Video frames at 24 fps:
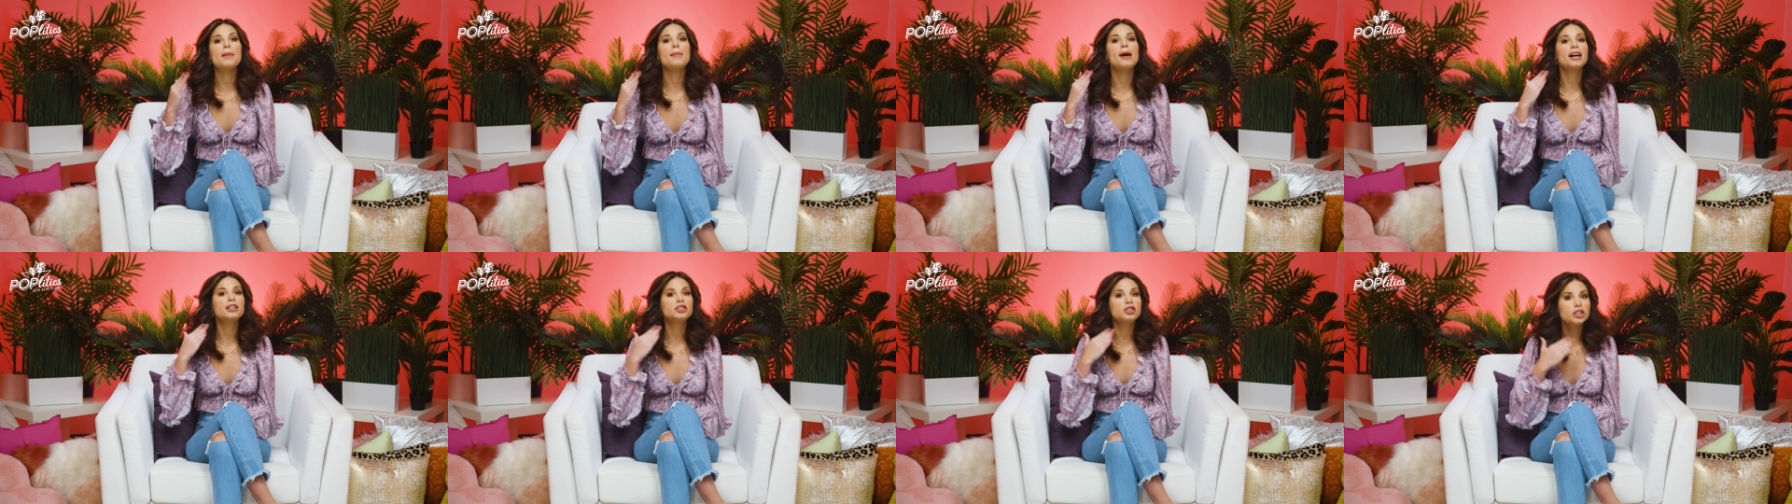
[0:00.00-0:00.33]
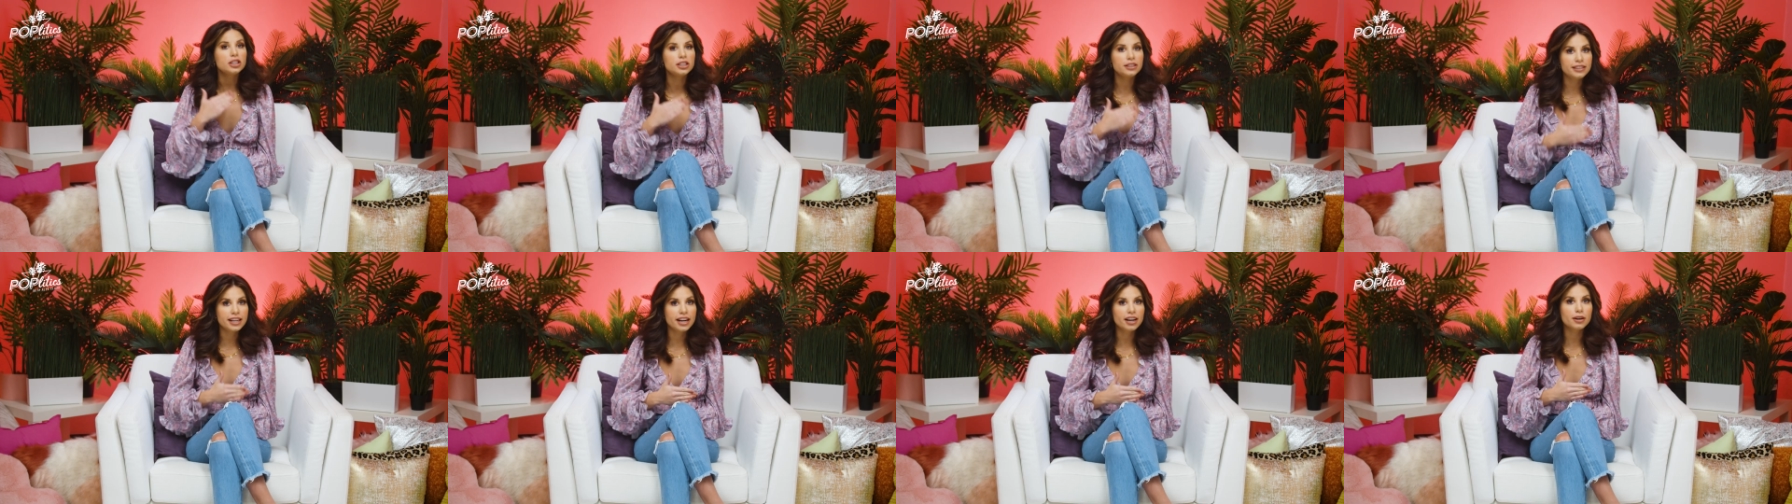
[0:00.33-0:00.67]
I'm
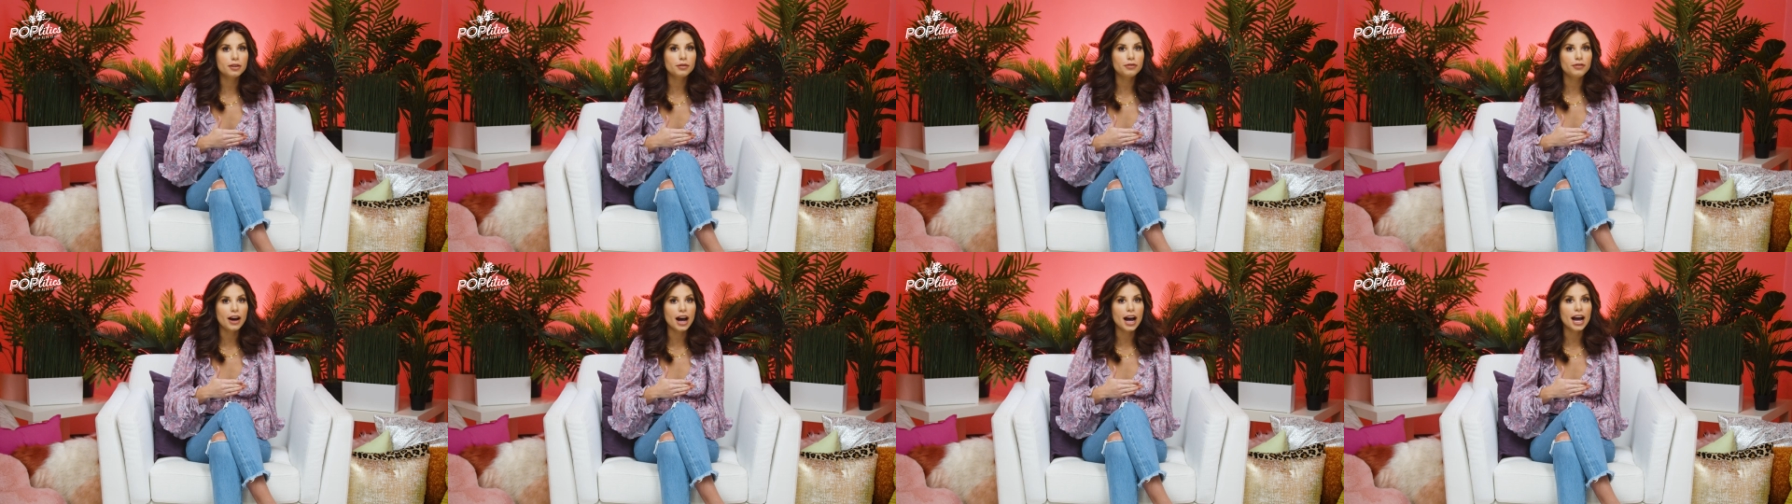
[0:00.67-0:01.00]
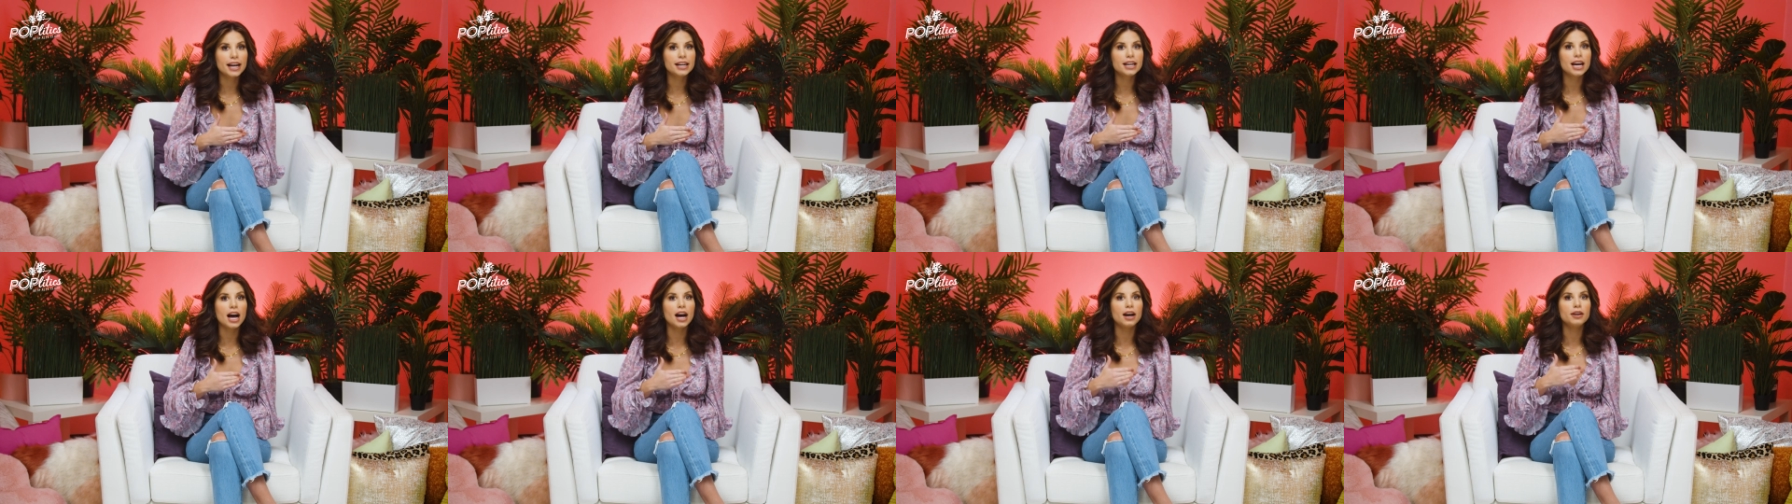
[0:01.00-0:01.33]
actually
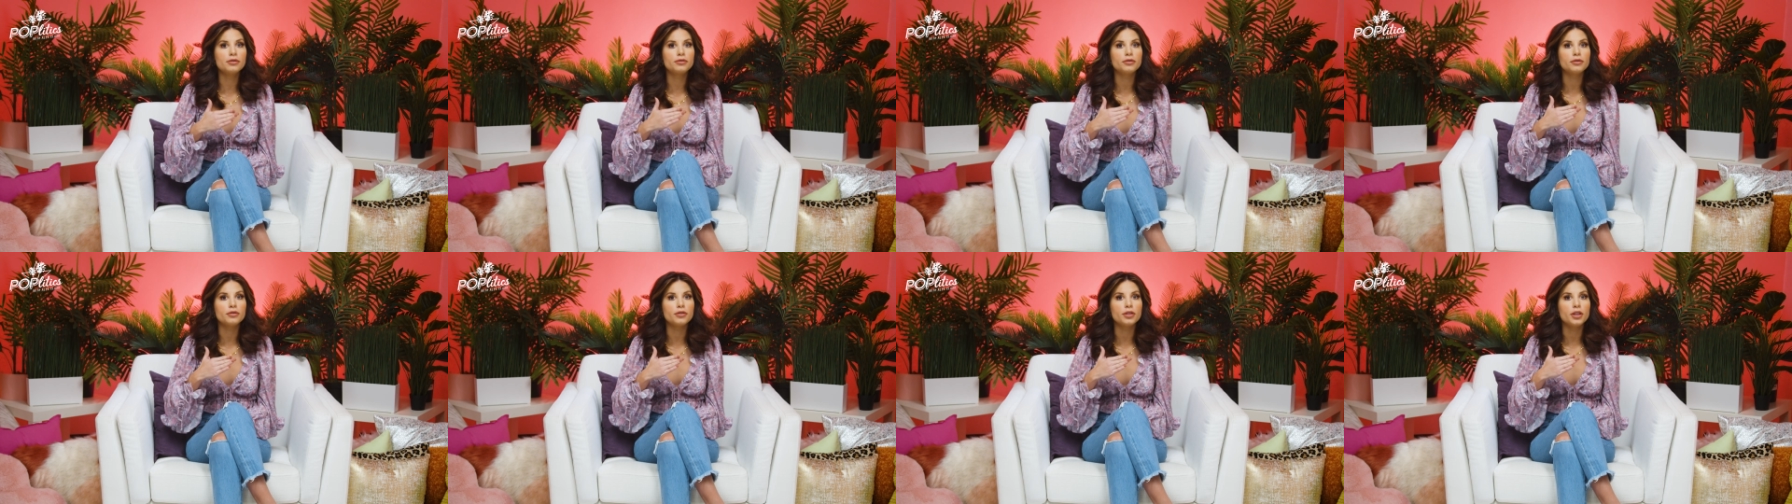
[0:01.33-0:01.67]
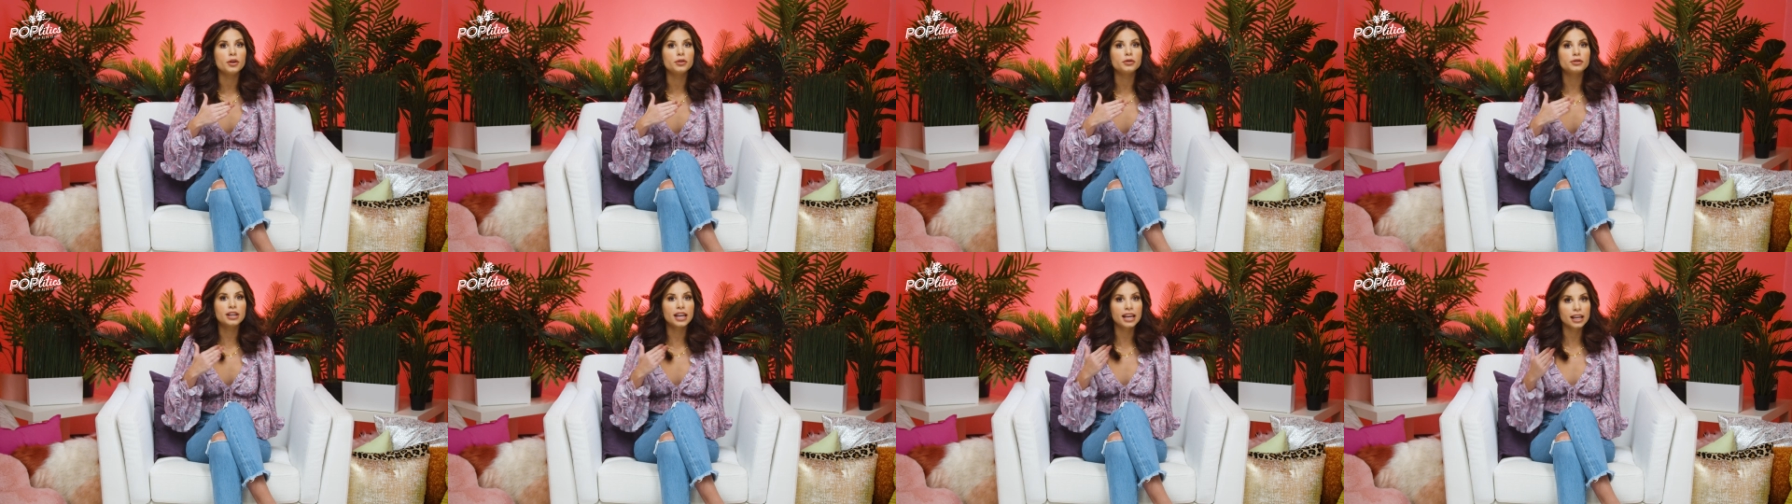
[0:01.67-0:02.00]
terrified of
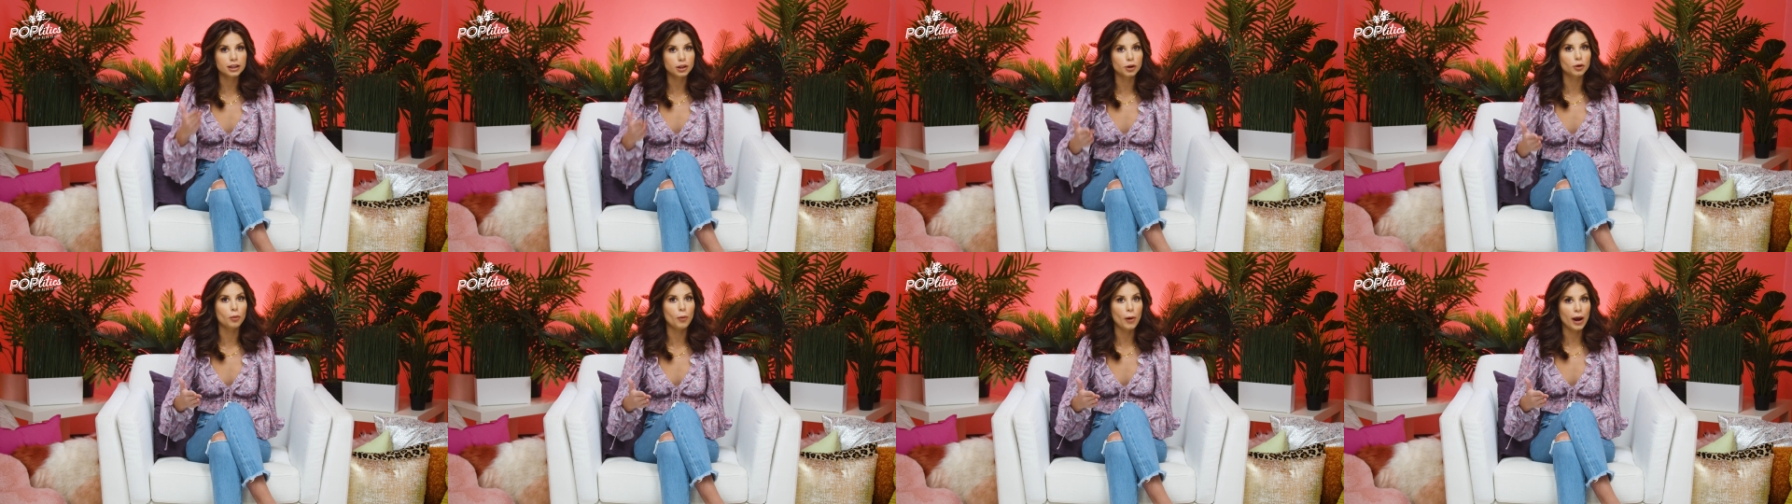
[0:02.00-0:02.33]
those killer